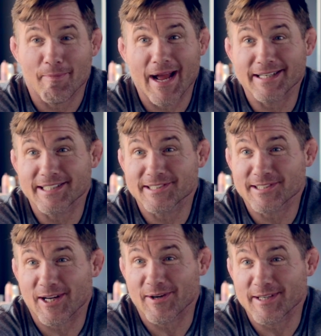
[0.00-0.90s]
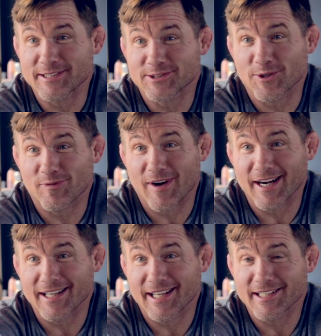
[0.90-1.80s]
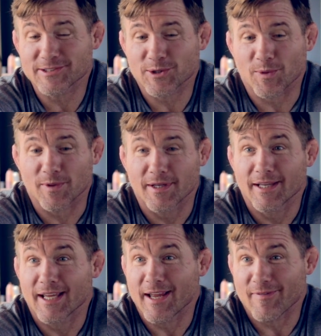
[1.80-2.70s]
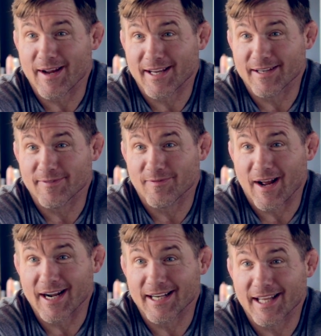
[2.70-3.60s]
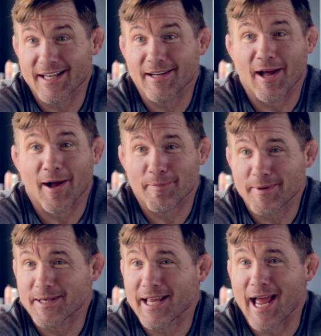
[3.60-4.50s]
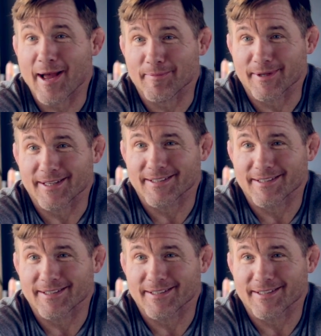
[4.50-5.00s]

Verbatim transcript: My desire is to fight again, so if I can fight again, I'll be happy.